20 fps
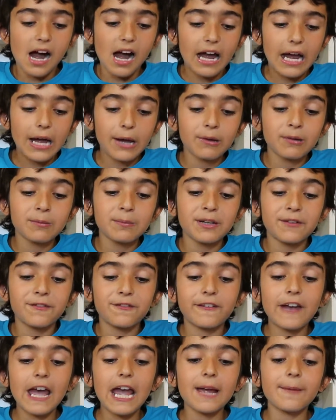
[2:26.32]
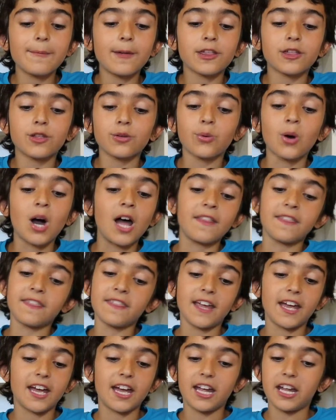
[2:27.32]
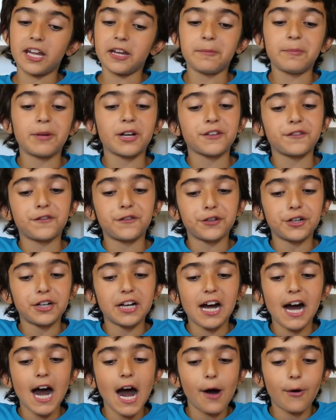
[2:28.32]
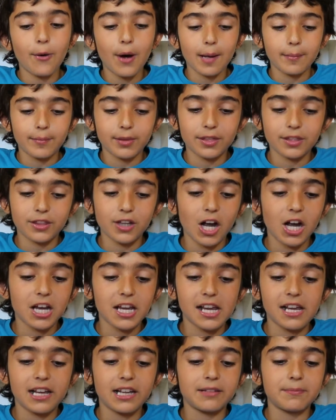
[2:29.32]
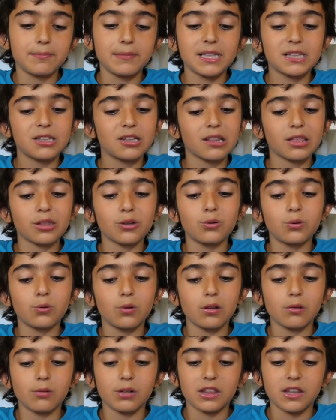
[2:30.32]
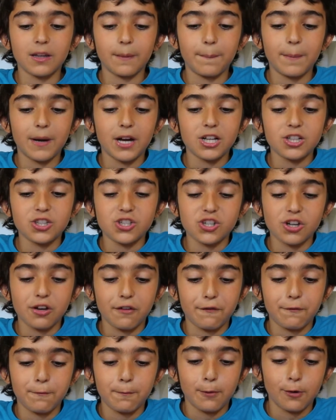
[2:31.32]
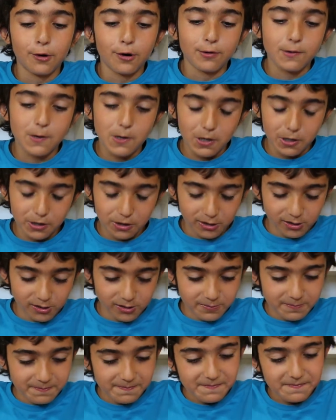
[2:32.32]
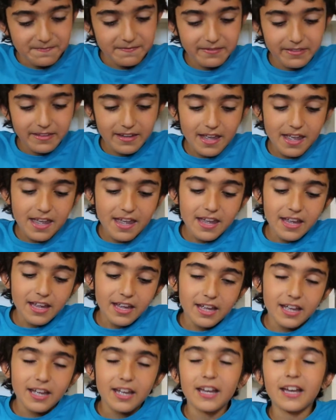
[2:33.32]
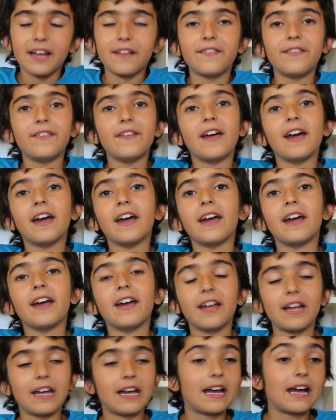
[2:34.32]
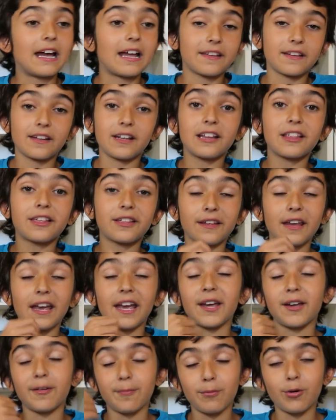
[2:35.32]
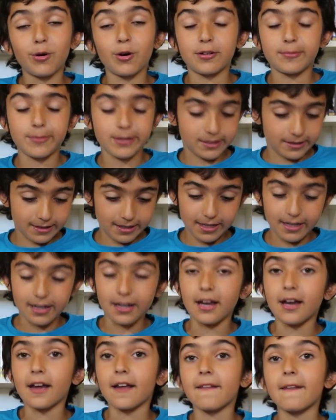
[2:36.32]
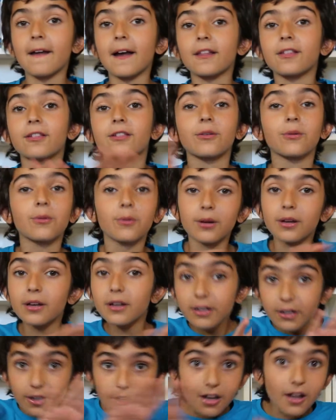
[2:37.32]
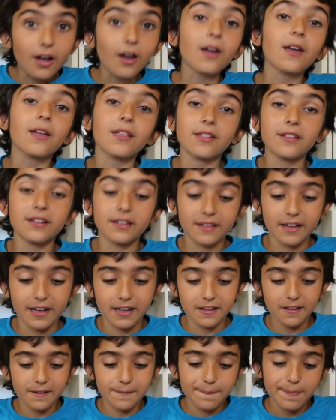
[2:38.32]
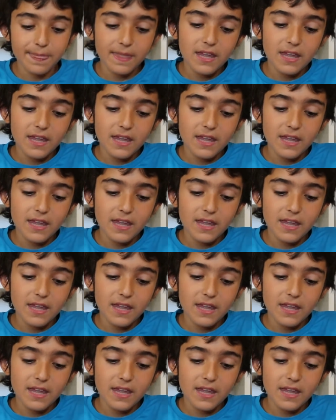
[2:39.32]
I'll be famous one day, but for now I'm stuck in middle school with a bunch of morons. And it's more, but that's, you'll see that.